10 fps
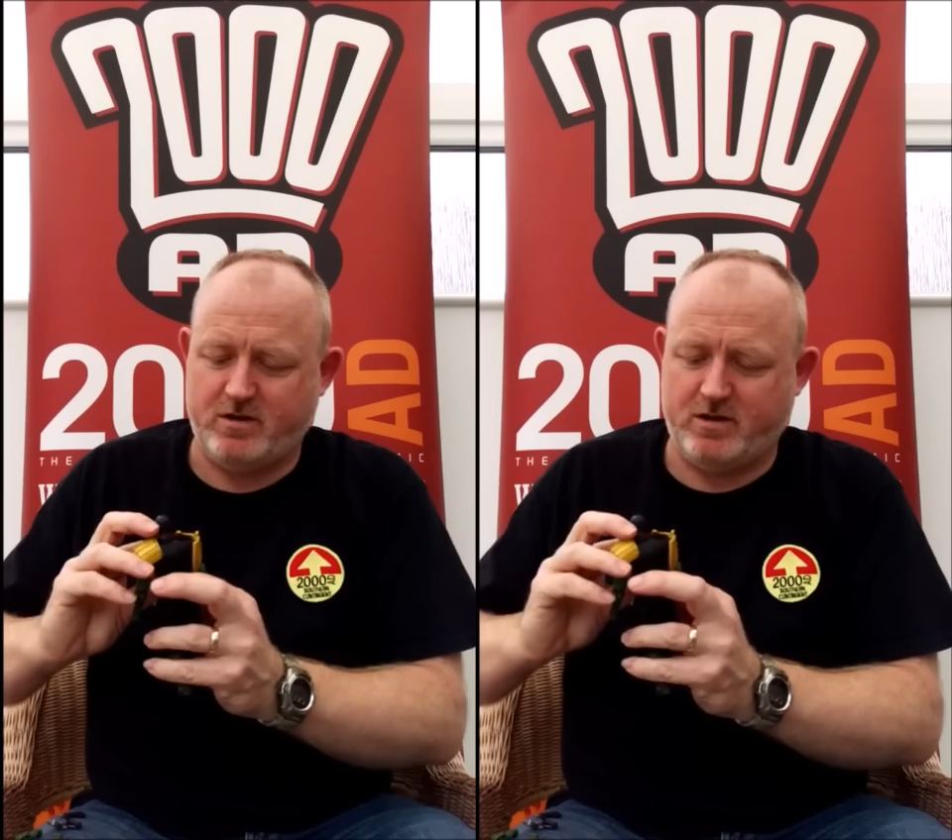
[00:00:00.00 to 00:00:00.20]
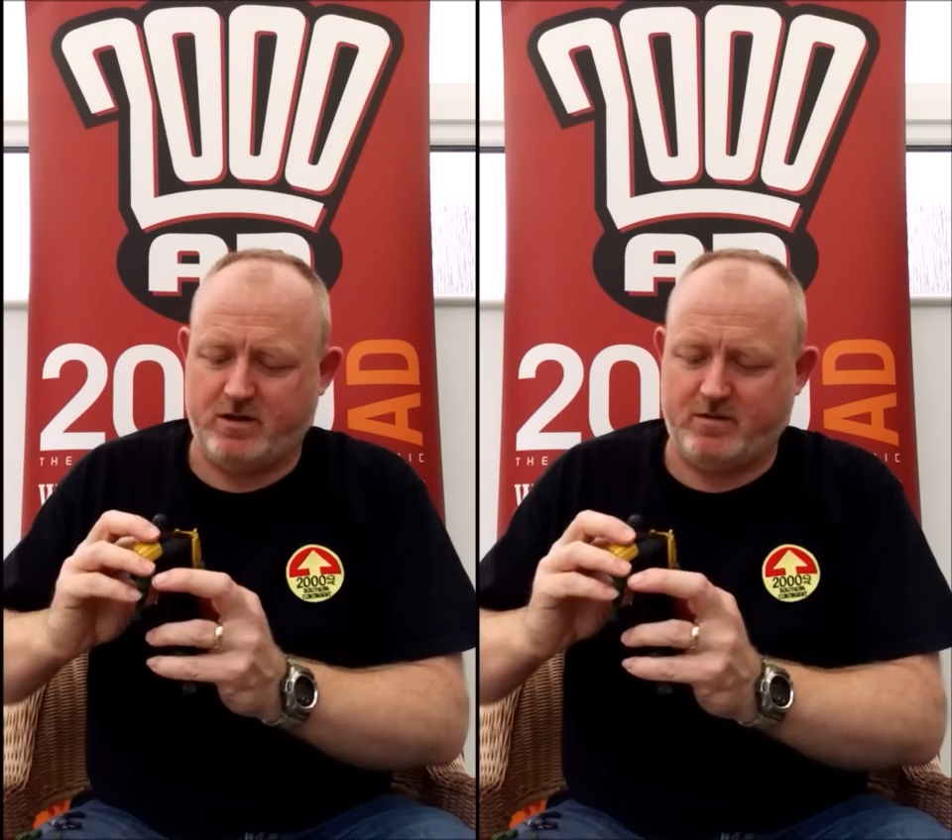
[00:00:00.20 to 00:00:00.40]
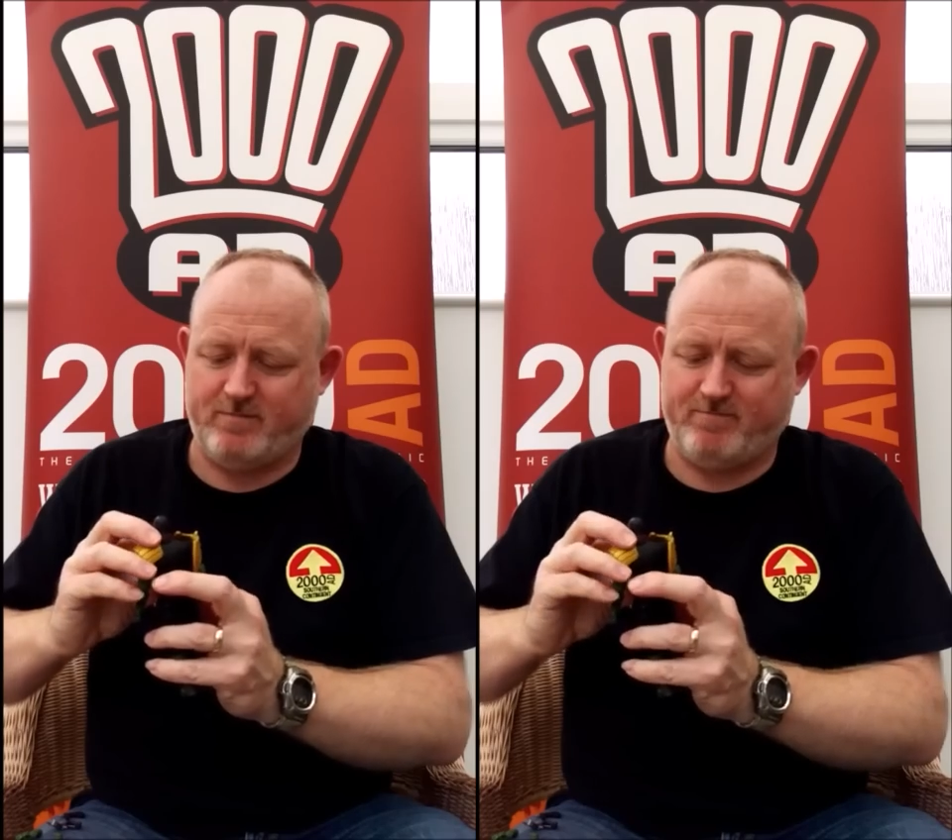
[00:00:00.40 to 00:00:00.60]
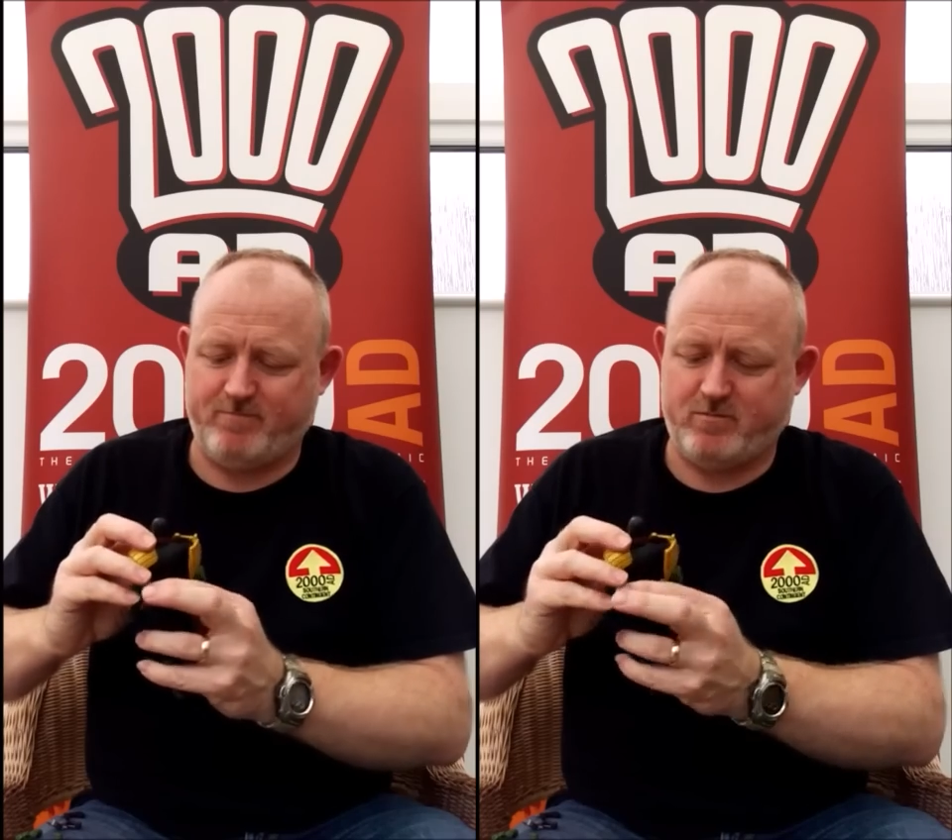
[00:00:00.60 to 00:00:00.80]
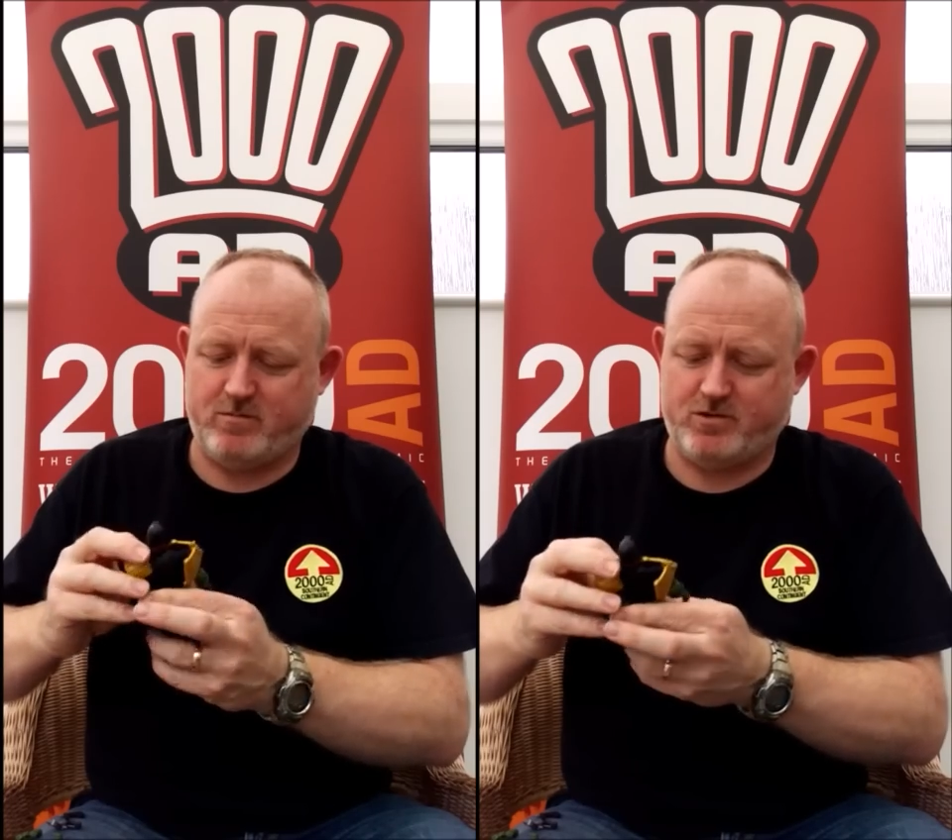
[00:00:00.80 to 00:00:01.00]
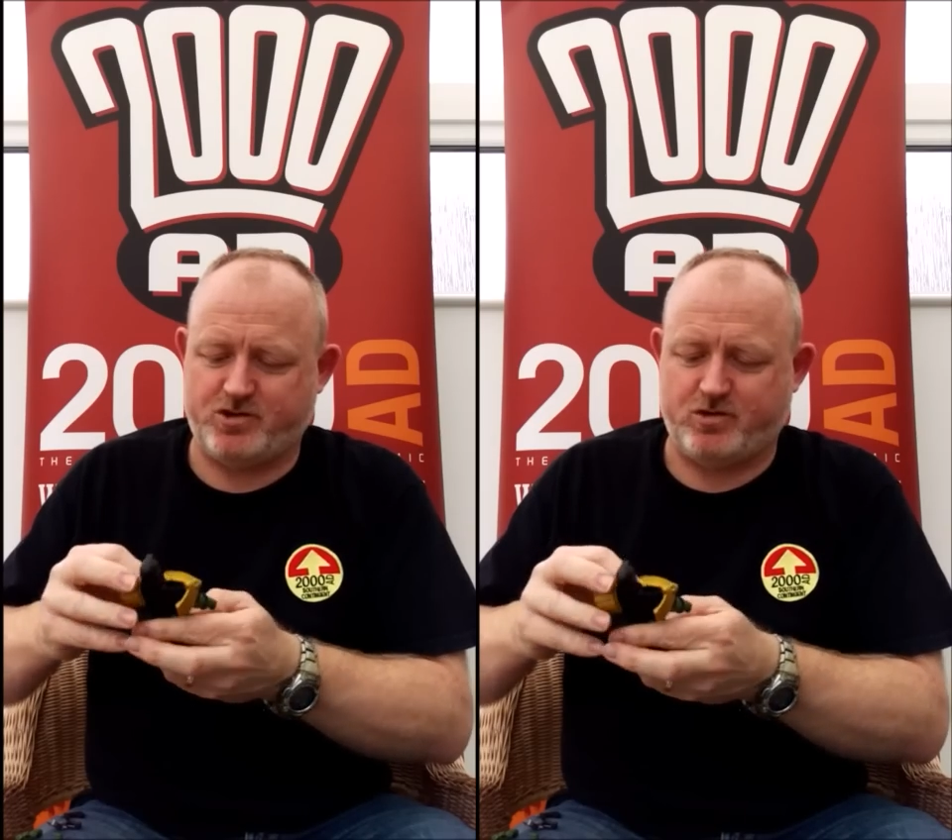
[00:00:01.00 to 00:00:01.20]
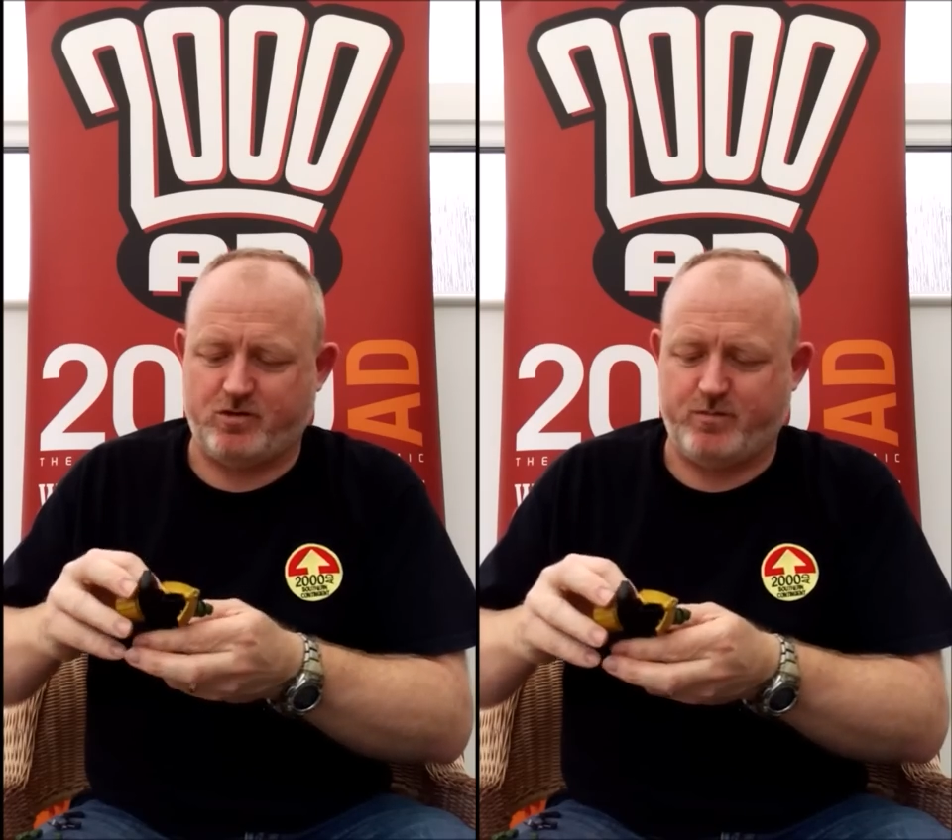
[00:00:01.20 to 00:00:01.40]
little stud